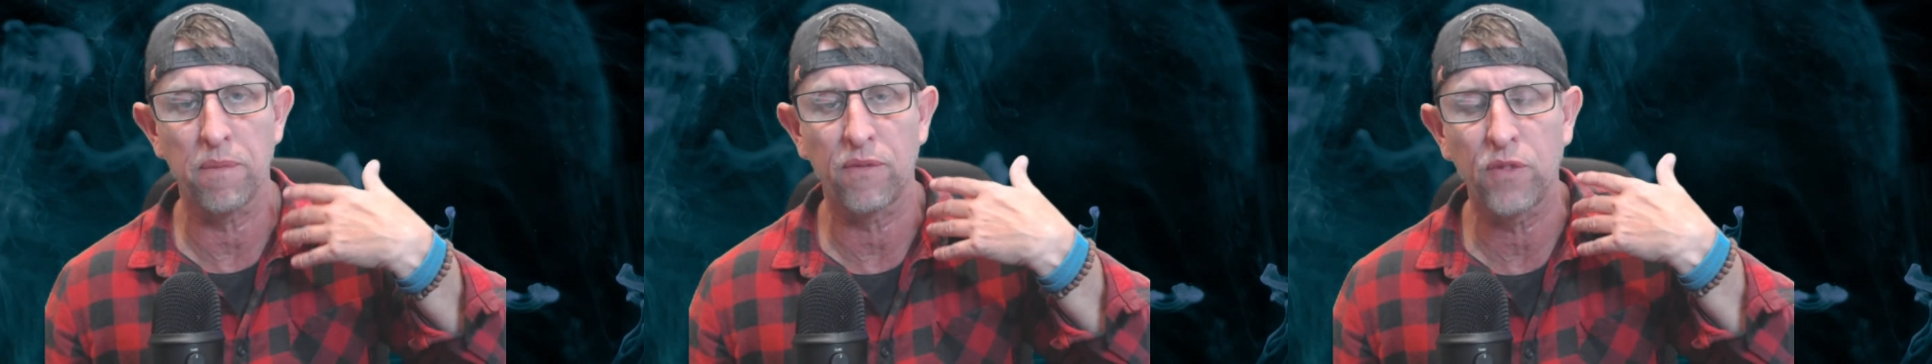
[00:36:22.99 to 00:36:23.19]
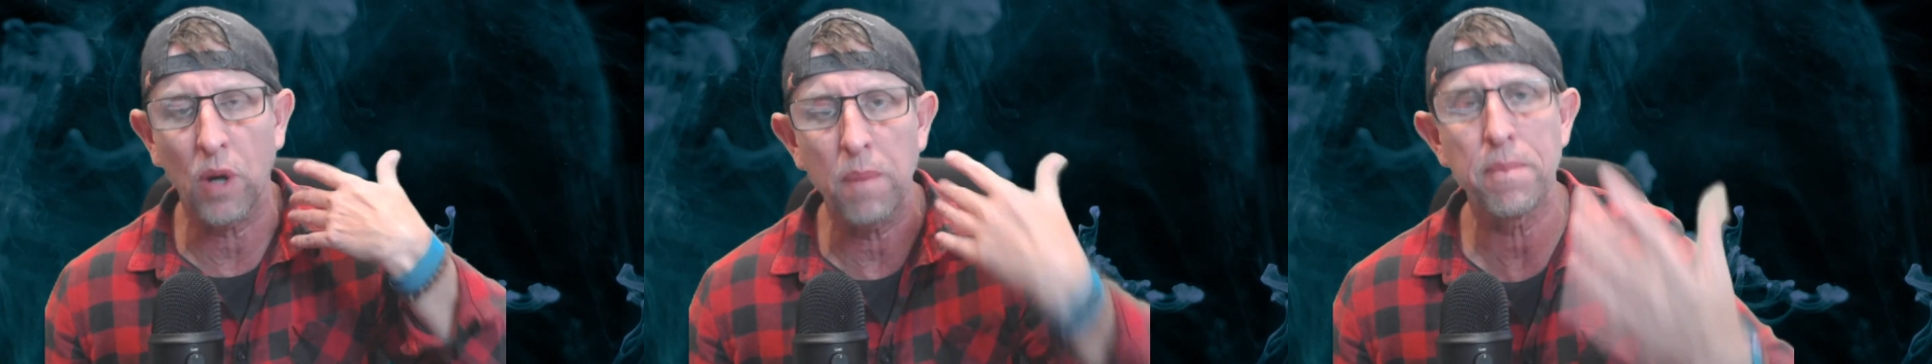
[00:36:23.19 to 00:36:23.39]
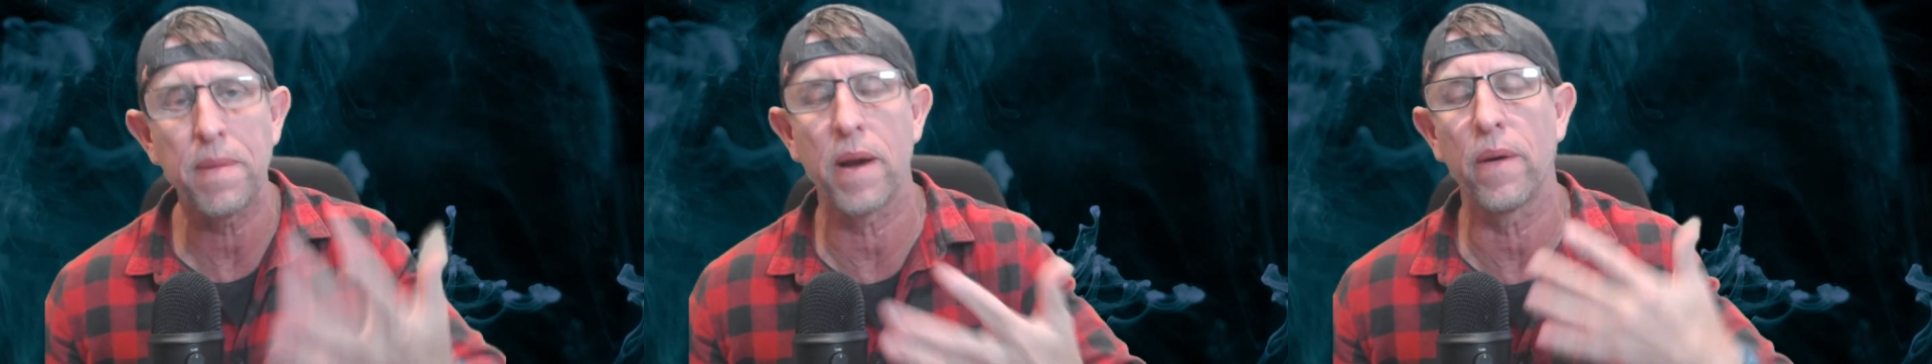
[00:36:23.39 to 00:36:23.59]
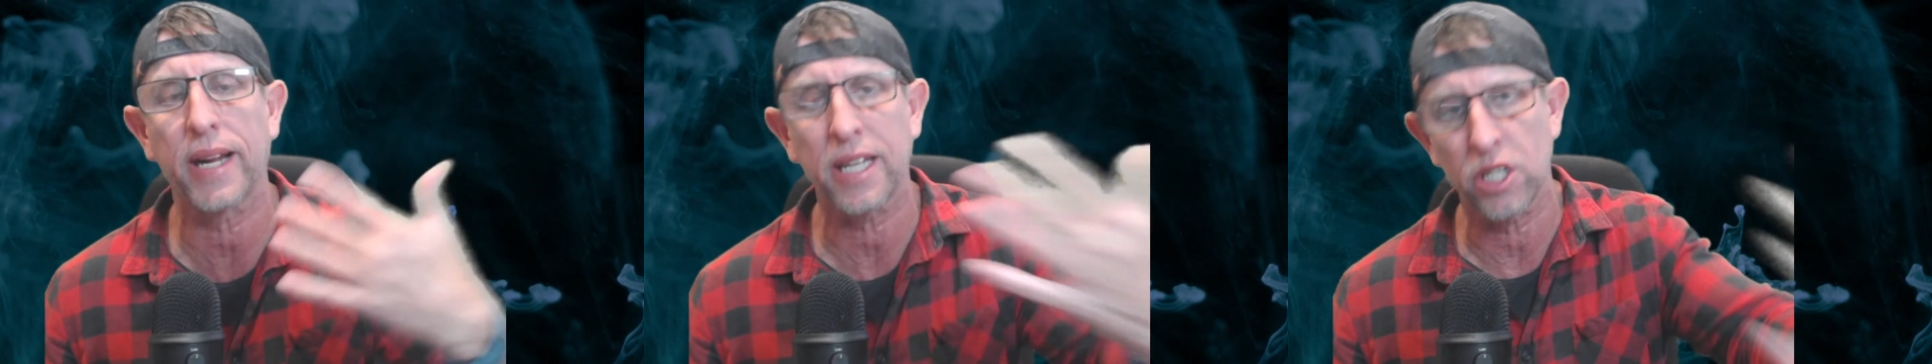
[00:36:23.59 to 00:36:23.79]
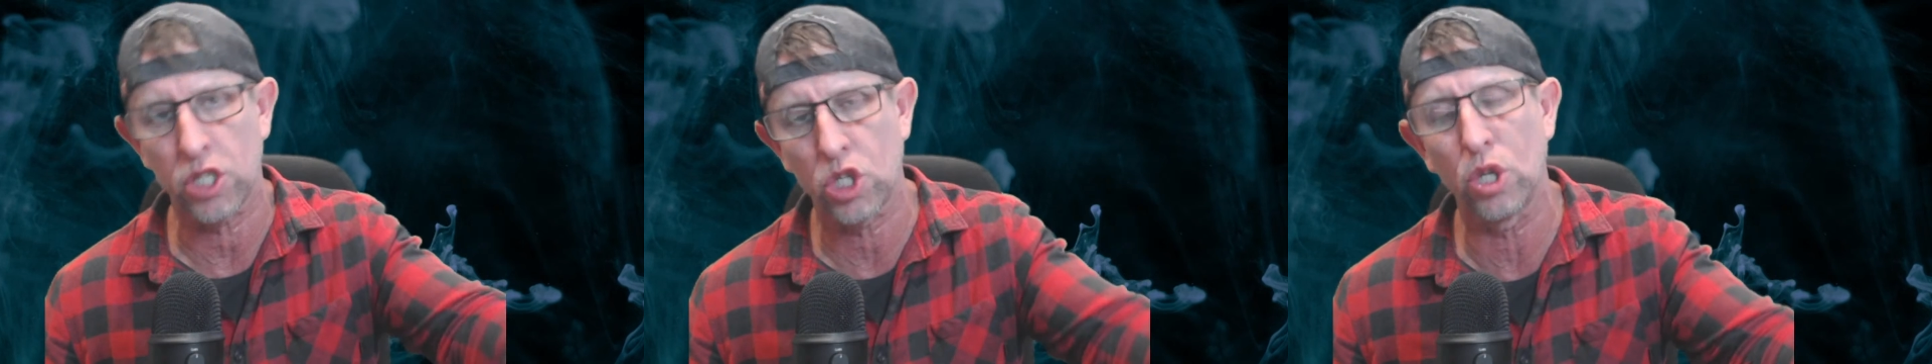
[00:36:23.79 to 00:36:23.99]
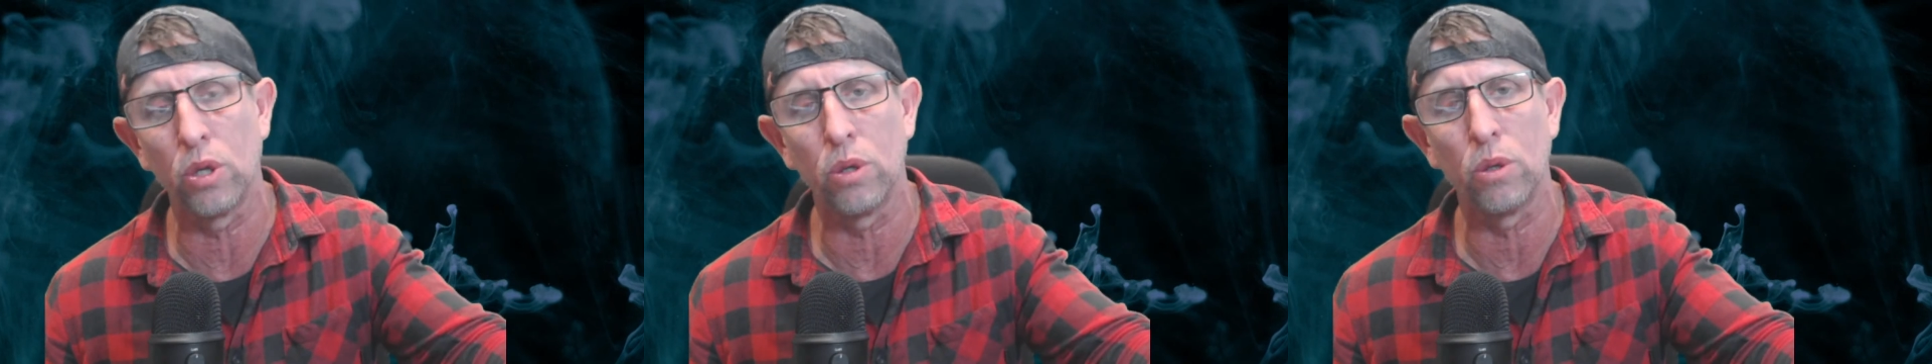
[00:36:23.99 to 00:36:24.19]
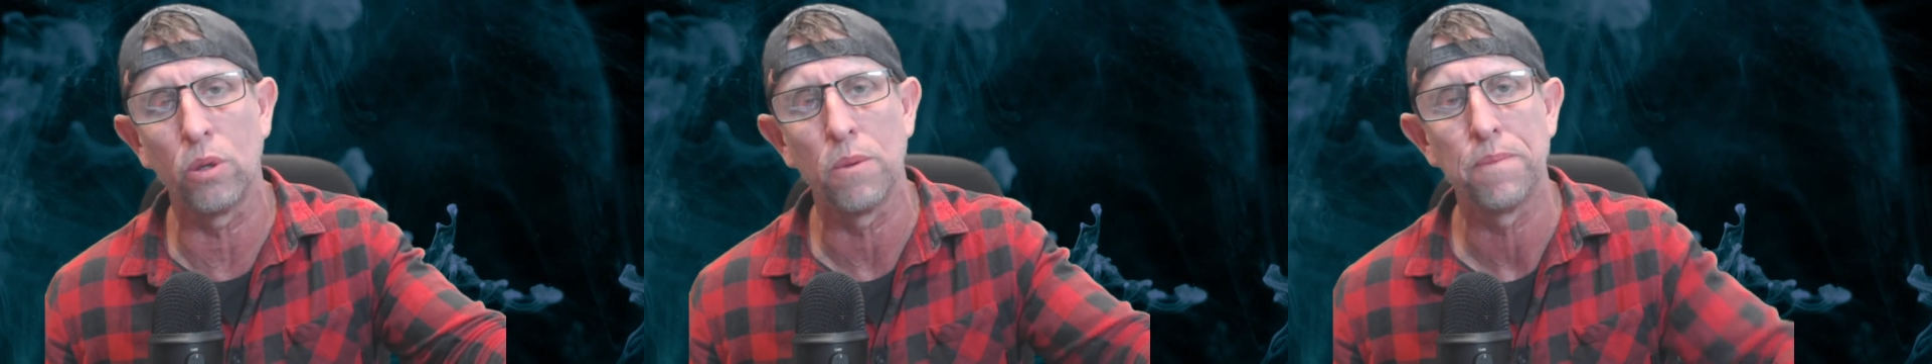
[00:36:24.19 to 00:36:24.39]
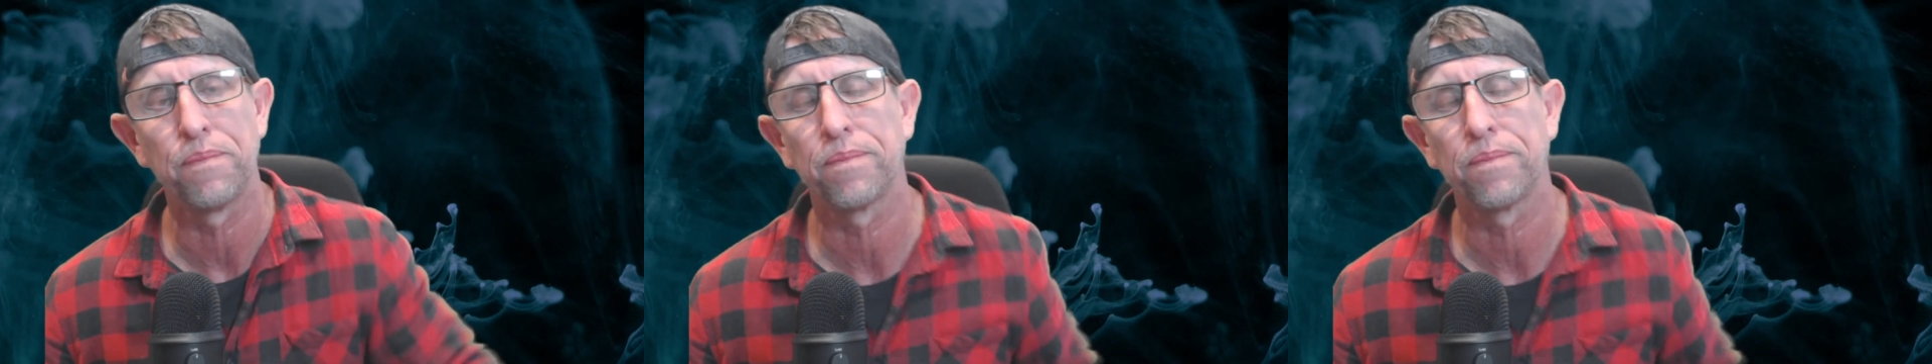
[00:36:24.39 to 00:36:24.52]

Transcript: for America to